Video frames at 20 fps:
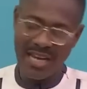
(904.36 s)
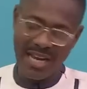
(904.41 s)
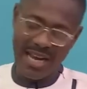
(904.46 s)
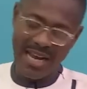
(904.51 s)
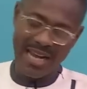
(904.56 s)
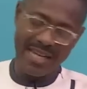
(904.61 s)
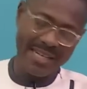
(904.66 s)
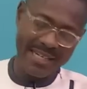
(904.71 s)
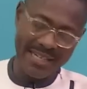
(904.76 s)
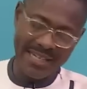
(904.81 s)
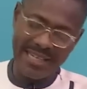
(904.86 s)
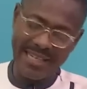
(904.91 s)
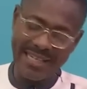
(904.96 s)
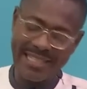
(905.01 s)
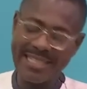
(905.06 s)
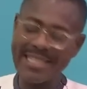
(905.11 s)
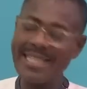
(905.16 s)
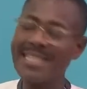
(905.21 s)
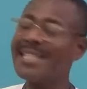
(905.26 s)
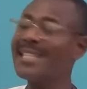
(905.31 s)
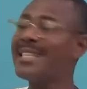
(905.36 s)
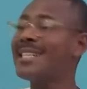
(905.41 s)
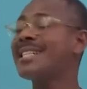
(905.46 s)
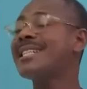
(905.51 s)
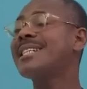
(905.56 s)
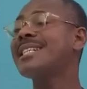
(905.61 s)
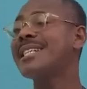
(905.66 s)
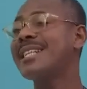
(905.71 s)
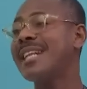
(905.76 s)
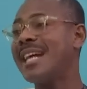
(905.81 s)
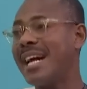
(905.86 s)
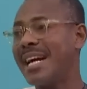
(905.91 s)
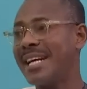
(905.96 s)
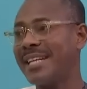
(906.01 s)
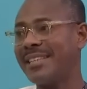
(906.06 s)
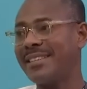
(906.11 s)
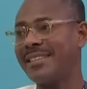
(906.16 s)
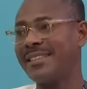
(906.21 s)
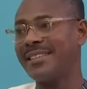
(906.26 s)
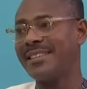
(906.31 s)
And in
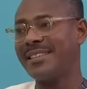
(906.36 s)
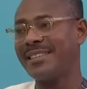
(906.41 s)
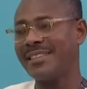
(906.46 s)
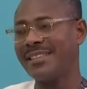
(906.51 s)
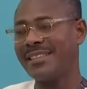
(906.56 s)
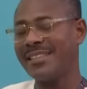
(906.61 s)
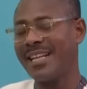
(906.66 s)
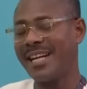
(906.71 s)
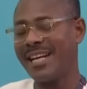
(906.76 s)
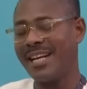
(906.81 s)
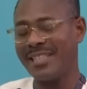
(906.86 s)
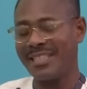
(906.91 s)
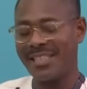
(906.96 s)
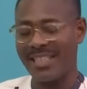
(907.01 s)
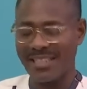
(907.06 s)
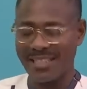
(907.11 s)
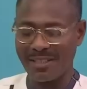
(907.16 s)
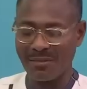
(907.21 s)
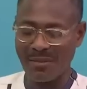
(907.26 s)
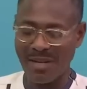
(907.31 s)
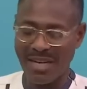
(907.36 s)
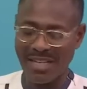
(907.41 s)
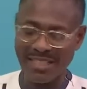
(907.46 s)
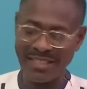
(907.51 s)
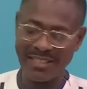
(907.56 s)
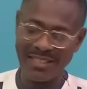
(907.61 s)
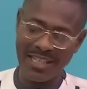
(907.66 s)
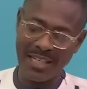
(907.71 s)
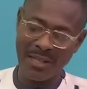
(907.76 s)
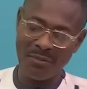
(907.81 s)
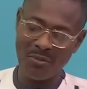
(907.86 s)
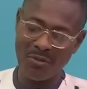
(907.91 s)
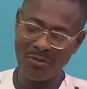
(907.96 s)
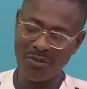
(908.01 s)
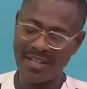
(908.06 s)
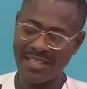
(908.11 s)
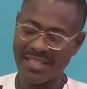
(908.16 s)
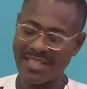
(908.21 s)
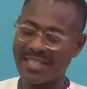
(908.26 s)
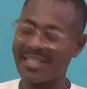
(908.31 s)
1869, a gentleman named
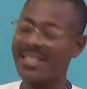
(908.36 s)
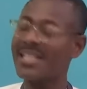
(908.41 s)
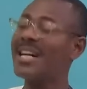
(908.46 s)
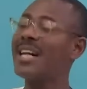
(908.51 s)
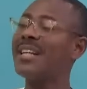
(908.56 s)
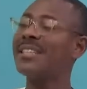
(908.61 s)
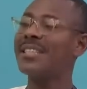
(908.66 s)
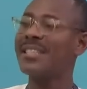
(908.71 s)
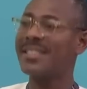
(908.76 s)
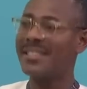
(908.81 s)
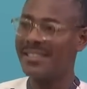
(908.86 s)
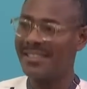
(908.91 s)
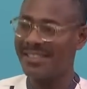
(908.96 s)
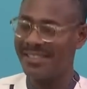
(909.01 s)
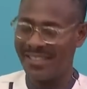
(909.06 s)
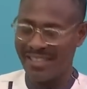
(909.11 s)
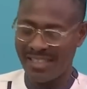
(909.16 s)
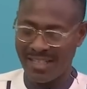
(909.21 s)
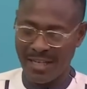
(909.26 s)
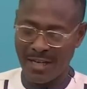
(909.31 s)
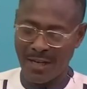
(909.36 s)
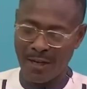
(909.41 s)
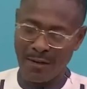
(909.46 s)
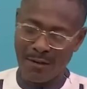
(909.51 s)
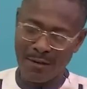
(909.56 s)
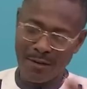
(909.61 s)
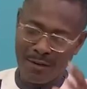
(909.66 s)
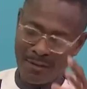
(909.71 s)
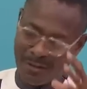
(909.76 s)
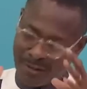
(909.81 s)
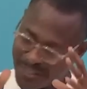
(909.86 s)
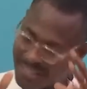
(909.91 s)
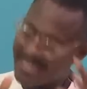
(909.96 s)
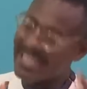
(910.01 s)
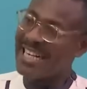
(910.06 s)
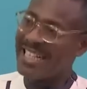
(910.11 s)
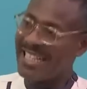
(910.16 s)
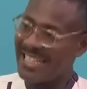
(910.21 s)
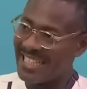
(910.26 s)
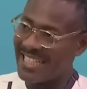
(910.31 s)
Francis Galton
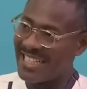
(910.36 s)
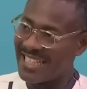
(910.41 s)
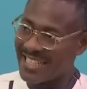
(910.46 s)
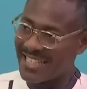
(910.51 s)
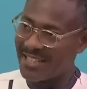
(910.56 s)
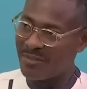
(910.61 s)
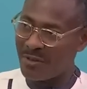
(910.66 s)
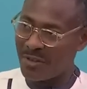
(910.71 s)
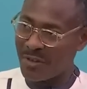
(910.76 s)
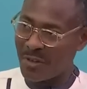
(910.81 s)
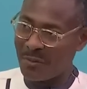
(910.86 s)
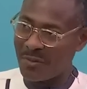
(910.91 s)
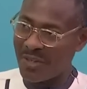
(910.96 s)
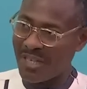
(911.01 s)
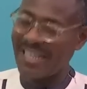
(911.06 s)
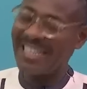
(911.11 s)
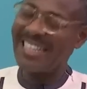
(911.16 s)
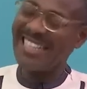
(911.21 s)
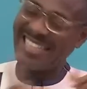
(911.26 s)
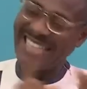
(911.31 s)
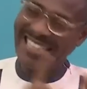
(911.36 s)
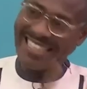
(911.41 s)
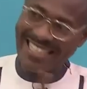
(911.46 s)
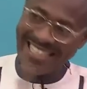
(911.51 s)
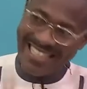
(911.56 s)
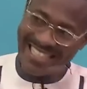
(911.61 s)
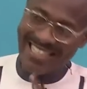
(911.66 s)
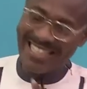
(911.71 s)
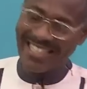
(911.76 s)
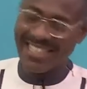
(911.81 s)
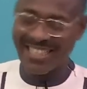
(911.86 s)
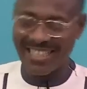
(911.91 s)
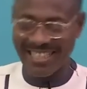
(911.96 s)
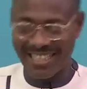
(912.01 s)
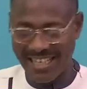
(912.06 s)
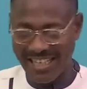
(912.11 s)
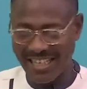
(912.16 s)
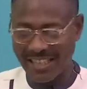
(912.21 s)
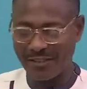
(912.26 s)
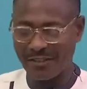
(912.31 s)
studied this phenomenon in
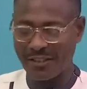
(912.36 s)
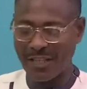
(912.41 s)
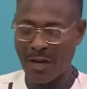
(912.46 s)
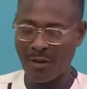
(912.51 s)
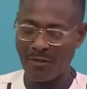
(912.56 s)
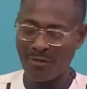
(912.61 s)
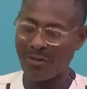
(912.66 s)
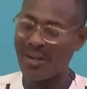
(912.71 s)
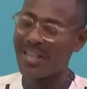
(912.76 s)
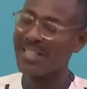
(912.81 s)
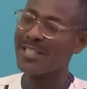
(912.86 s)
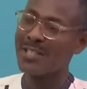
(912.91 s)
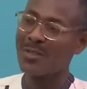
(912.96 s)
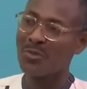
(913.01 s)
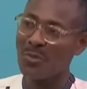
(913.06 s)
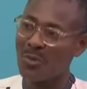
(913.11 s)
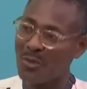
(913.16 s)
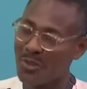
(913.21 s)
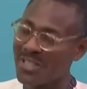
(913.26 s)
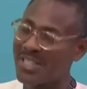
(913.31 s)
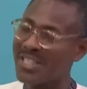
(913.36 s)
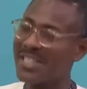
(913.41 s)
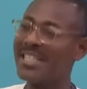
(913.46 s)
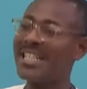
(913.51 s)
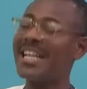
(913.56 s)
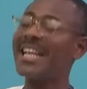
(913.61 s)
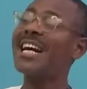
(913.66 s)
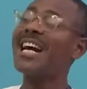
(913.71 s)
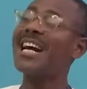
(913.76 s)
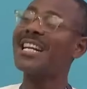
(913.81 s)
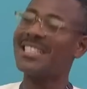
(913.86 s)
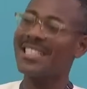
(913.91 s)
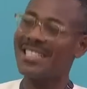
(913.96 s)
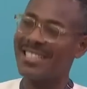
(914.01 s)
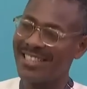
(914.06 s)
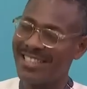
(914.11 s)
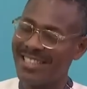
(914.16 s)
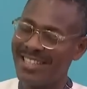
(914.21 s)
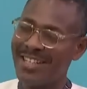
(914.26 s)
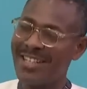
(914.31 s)
1869. Now, Francis was the
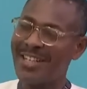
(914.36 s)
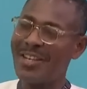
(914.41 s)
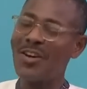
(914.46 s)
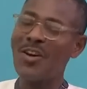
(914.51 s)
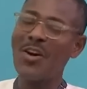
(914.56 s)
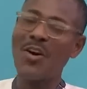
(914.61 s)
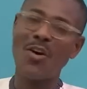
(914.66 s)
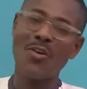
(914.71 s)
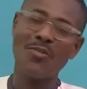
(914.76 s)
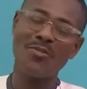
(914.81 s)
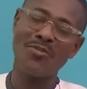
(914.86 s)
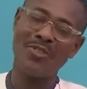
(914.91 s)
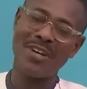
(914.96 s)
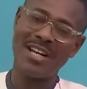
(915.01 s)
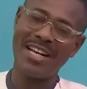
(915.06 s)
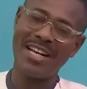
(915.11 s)
cousin of